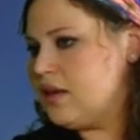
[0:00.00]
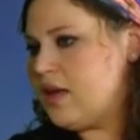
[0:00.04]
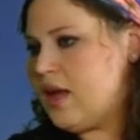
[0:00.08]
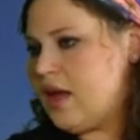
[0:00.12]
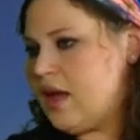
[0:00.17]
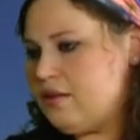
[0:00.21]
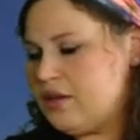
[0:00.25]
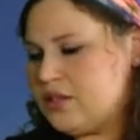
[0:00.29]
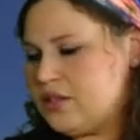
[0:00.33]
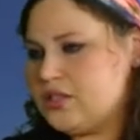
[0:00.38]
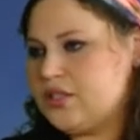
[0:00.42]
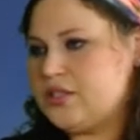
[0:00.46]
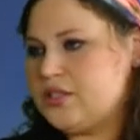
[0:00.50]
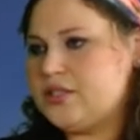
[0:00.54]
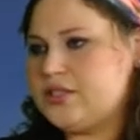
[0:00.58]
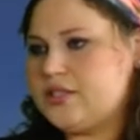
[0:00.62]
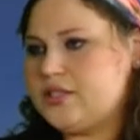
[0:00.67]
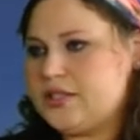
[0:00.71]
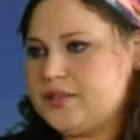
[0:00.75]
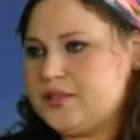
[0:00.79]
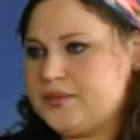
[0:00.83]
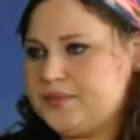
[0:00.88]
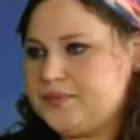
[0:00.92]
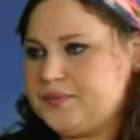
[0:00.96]

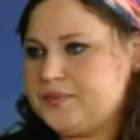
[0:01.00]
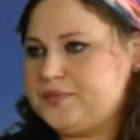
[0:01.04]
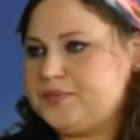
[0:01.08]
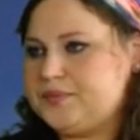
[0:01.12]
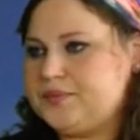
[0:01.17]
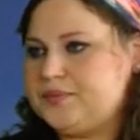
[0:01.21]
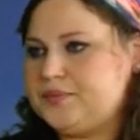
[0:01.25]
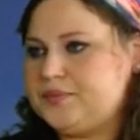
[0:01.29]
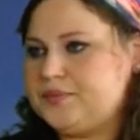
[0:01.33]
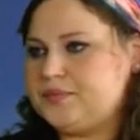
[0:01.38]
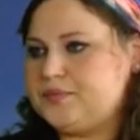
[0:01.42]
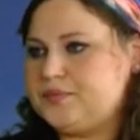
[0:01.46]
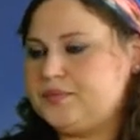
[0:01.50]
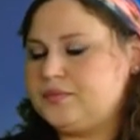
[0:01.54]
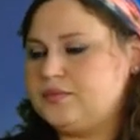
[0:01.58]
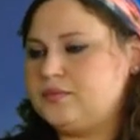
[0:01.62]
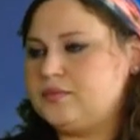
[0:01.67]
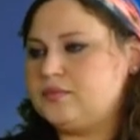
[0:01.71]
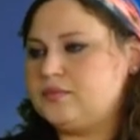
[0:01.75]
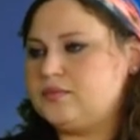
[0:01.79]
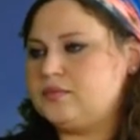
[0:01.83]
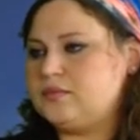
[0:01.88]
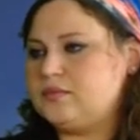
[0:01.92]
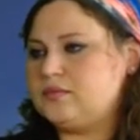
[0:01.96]
characters. You can
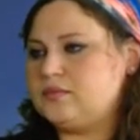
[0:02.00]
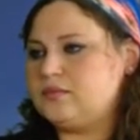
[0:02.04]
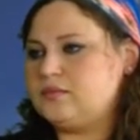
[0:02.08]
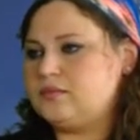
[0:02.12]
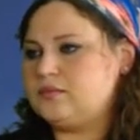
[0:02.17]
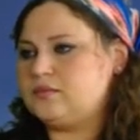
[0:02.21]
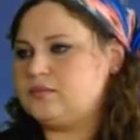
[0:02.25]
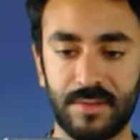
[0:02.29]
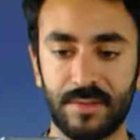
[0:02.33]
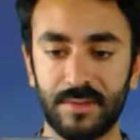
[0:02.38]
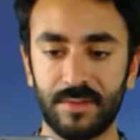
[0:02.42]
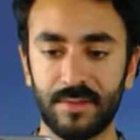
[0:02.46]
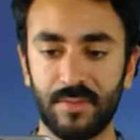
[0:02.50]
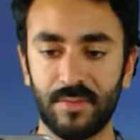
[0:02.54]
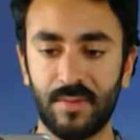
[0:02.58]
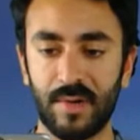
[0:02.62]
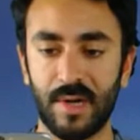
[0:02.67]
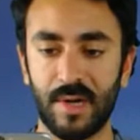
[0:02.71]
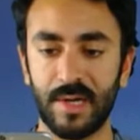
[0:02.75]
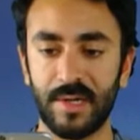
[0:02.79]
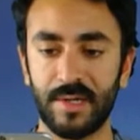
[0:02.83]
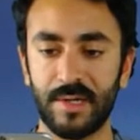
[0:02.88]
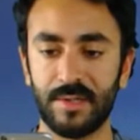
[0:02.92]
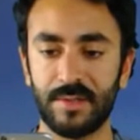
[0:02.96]
go and make it
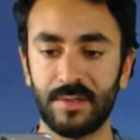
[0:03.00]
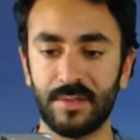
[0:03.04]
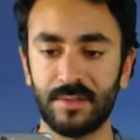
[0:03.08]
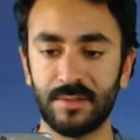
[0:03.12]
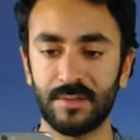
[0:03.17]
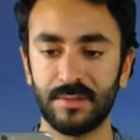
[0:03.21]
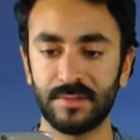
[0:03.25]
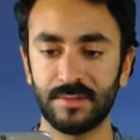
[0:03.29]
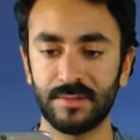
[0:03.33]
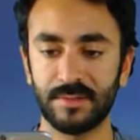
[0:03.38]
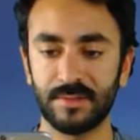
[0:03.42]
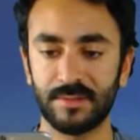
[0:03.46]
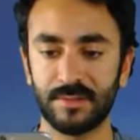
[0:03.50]
wider,